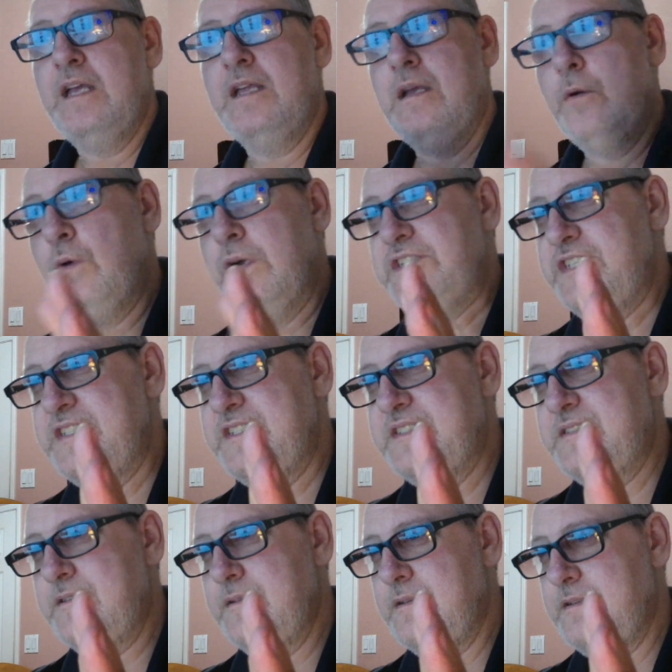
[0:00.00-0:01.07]
which is
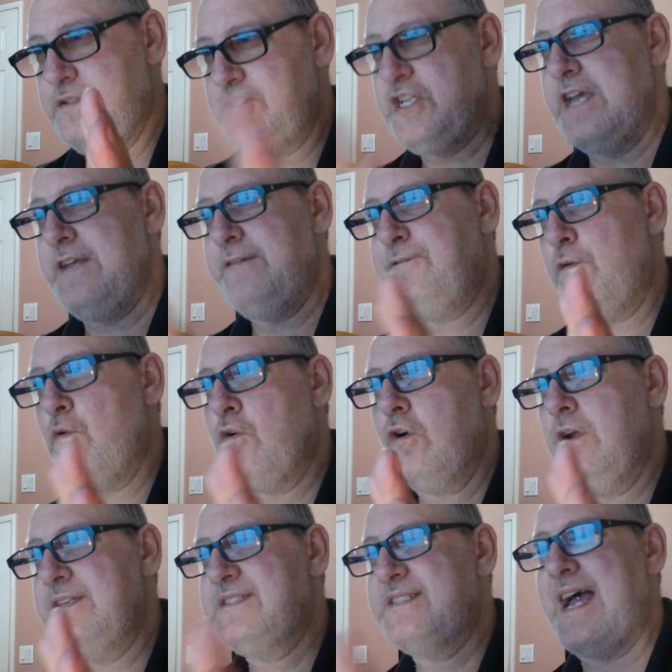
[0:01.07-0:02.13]
Gen 4 is